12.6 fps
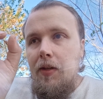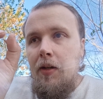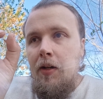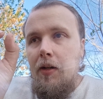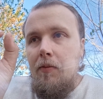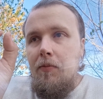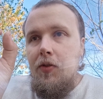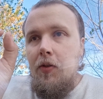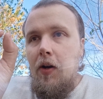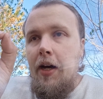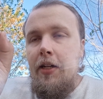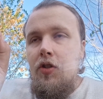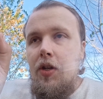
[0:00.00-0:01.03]
so
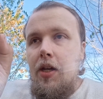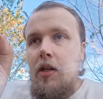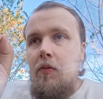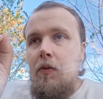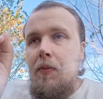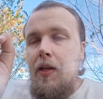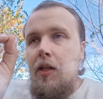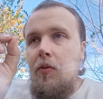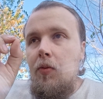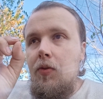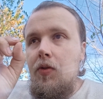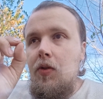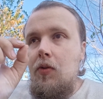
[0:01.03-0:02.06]
IJ would be
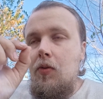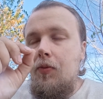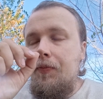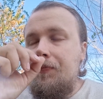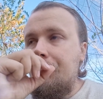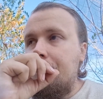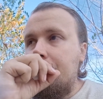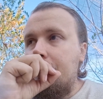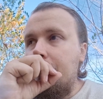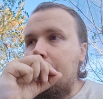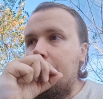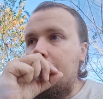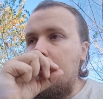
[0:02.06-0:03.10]
equal to
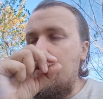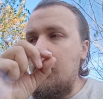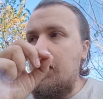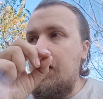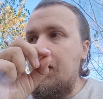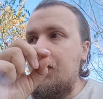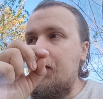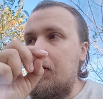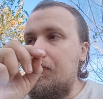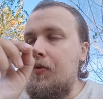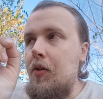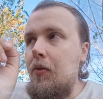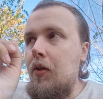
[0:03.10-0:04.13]
E
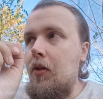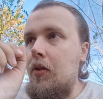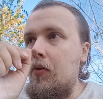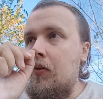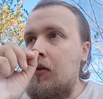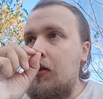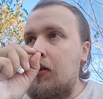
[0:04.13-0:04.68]
sub 0